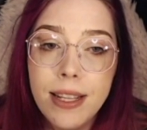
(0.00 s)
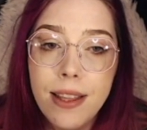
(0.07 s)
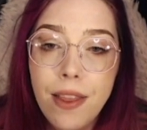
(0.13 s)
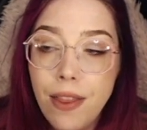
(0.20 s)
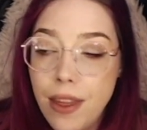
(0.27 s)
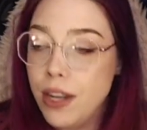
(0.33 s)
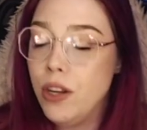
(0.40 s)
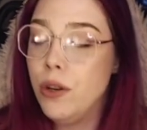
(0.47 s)

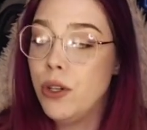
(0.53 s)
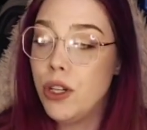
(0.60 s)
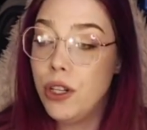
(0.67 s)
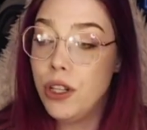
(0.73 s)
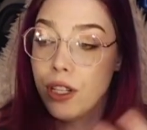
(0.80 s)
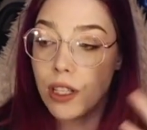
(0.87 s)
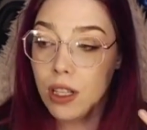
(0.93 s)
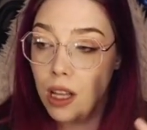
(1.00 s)
then you should
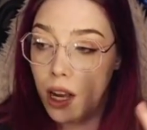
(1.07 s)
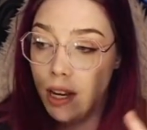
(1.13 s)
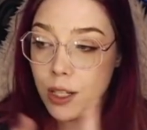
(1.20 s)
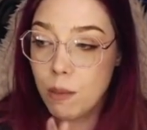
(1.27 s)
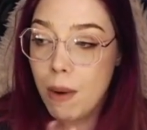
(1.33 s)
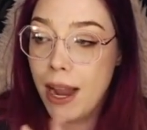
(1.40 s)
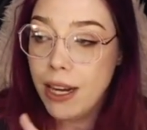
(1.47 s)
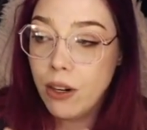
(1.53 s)
just launch
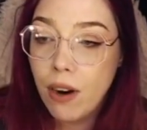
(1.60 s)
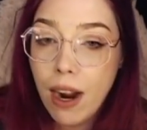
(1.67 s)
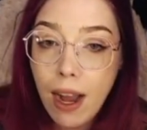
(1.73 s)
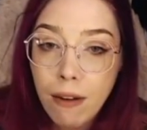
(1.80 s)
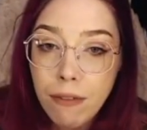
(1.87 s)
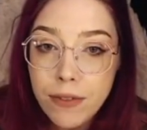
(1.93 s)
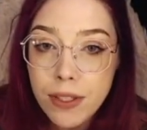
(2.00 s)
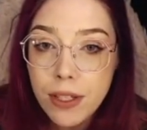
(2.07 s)
Minecraft.
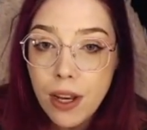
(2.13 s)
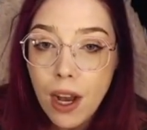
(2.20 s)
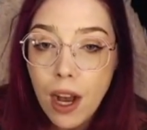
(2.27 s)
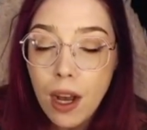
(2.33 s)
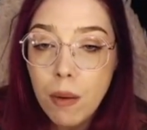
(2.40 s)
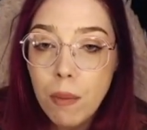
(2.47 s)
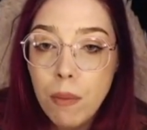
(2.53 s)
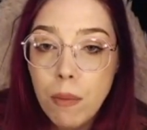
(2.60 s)

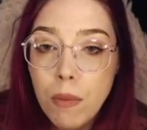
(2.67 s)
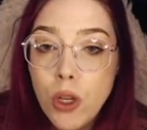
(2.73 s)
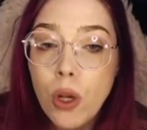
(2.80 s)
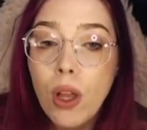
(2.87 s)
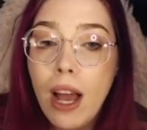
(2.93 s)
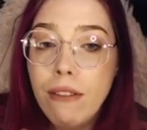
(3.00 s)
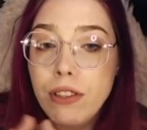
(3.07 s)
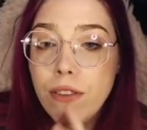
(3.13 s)
You'll
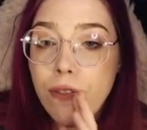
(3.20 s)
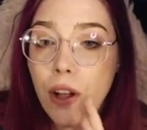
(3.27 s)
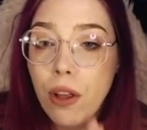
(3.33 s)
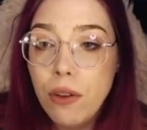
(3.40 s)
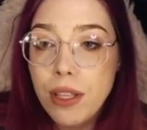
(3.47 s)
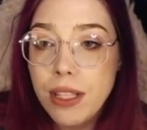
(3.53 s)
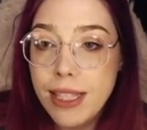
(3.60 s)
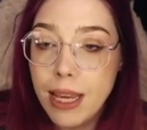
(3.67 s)
have to follow
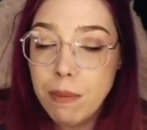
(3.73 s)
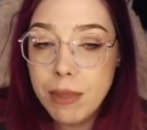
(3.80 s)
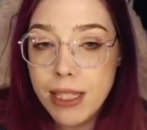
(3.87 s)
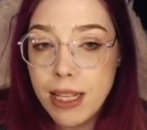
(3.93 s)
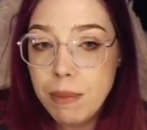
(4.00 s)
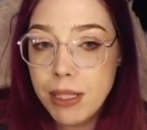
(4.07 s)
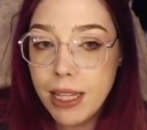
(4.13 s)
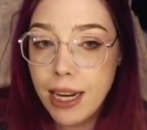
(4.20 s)
the same
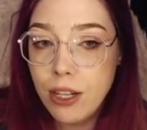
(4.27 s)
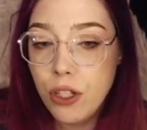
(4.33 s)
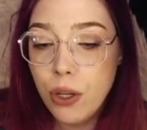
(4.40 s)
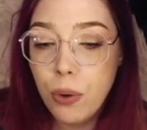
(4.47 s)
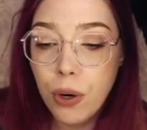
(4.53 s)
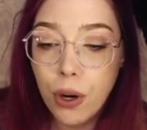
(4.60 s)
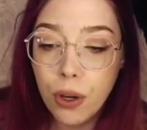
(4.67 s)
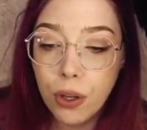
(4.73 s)
steps that I
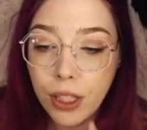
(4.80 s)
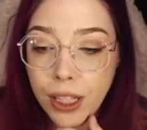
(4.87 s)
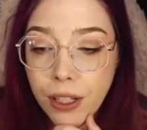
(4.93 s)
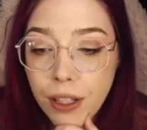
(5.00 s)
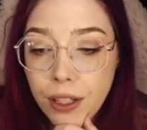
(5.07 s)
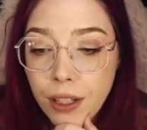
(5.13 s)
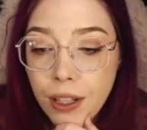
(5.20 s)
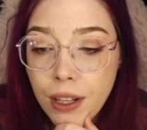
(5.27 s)
showed earlier,